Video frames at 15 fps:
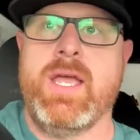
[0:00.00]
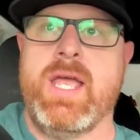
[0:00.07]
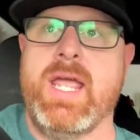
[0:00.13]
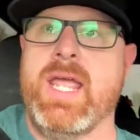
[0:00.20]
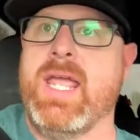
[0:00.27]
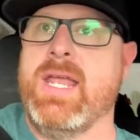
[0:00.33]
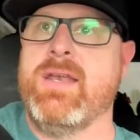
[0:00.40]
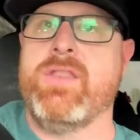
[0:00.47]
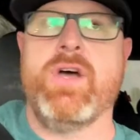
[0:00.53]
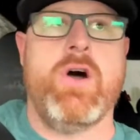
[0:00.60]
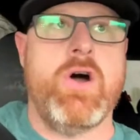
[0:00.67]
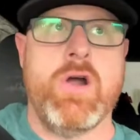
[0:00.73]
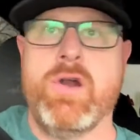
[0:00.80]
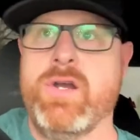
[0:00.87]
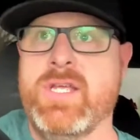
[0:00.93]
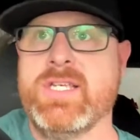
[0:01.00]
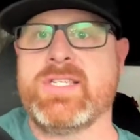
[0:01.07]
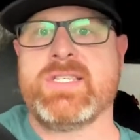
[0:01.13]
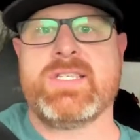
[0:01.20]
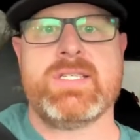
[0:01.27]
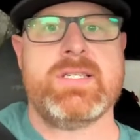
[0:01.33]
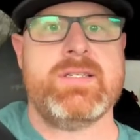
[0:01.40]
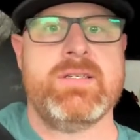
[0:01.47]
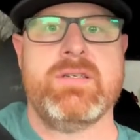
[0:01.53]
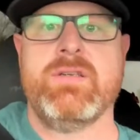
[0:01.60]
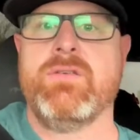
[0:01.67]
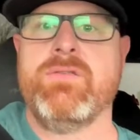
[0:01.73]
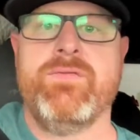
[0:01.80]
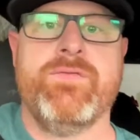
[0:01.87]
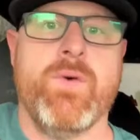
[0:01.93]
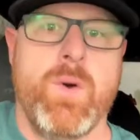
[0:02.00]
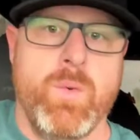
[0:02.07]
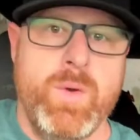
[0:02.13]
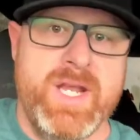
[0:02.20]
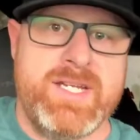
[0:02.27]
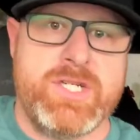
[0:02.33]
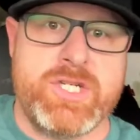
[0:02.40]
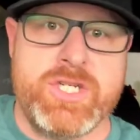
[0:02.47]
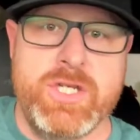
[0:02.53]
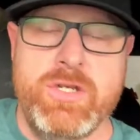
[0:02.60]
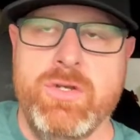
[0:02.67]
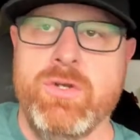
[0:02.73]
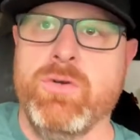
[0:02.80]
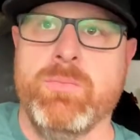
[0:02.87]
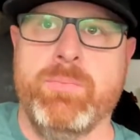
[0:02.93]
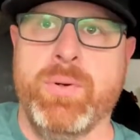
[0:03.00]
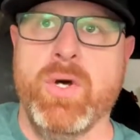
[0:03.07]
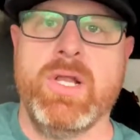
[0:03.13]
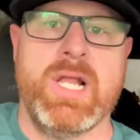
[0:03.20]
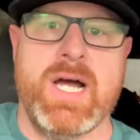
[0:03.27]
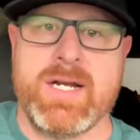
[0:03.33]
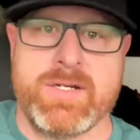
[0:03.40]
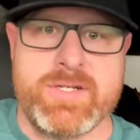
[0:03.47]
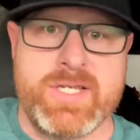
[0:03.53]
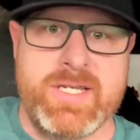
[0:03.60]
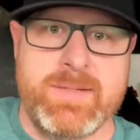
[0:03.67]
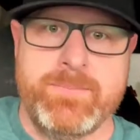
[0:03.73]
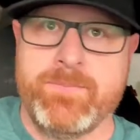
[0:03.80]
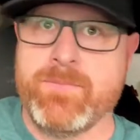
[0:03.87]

and the harness for which to put lockers in.